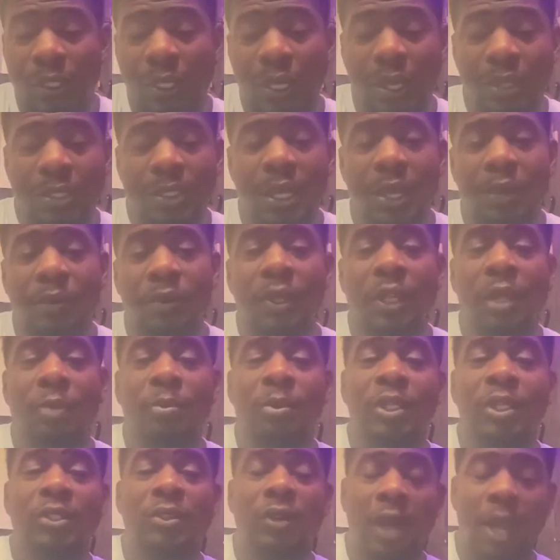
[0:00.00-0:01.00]
I was like, well, let me
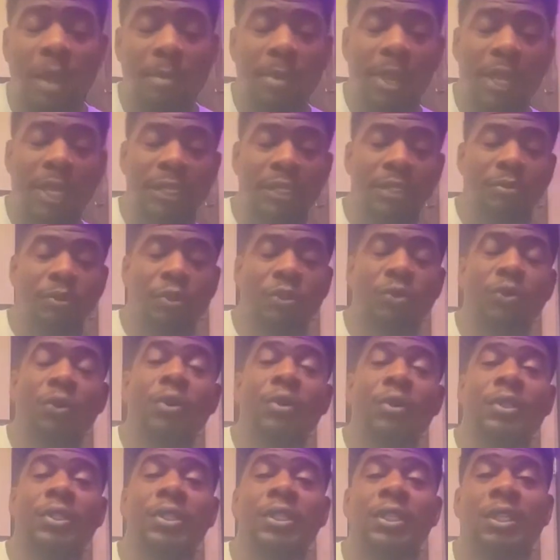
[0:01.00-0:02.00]
try making some shorter
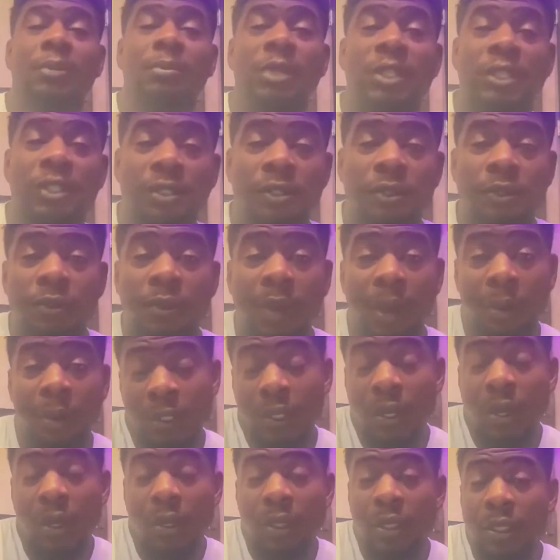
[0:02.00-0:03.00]
shit. Let me just do. I was
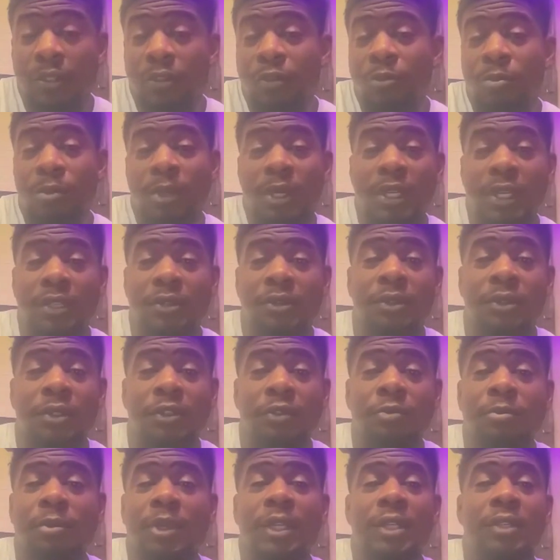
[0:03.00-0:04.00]
calling it 2-minute
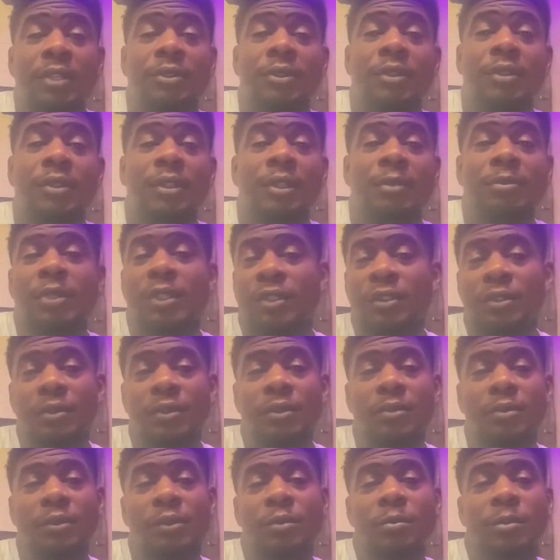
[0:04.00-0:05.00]
drills. Let me just do
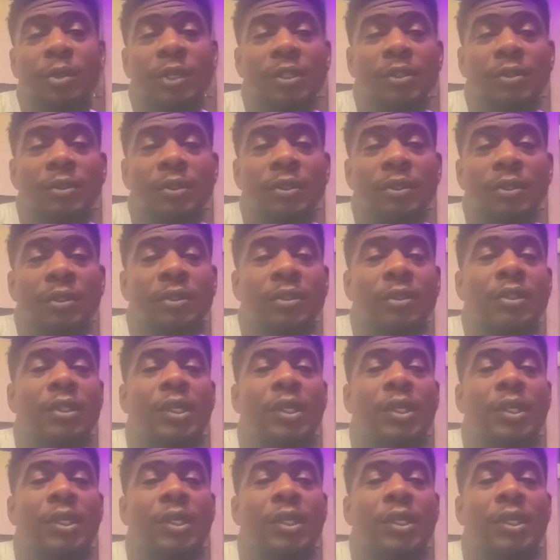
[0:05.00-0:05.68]
some 2-minute drills.